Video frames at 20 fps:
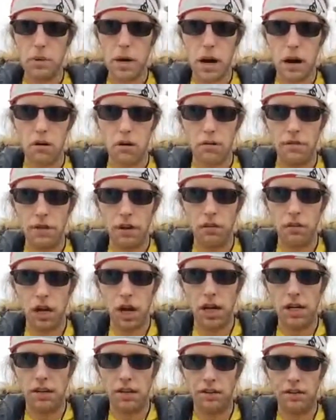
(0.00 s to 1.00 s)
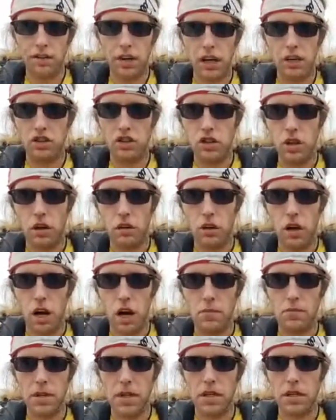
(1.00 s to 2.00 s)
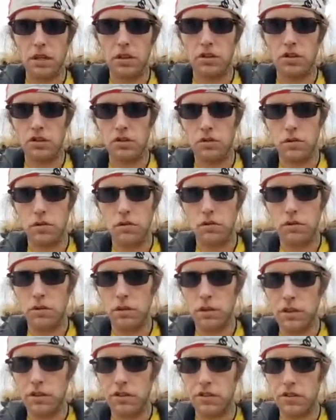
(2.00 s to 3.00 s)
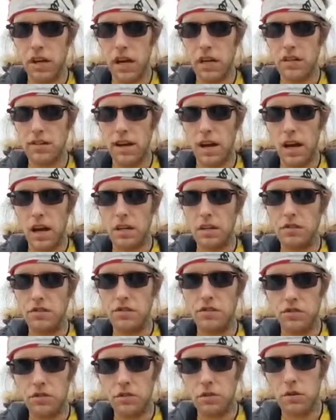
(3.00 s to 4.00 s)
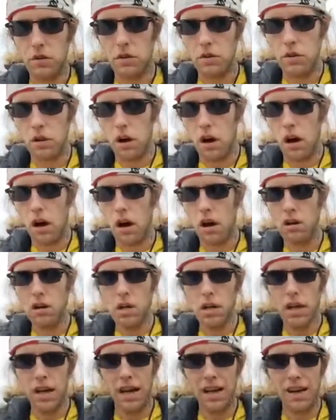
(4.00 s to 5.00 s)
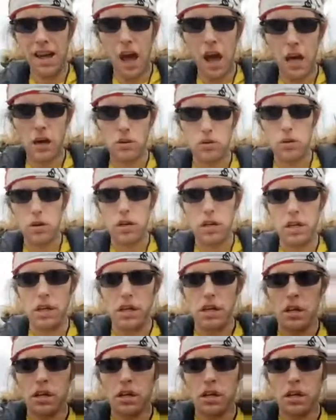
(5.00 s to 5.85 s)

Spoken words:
power of the United States shall not be construed to extend to any suit or law in equity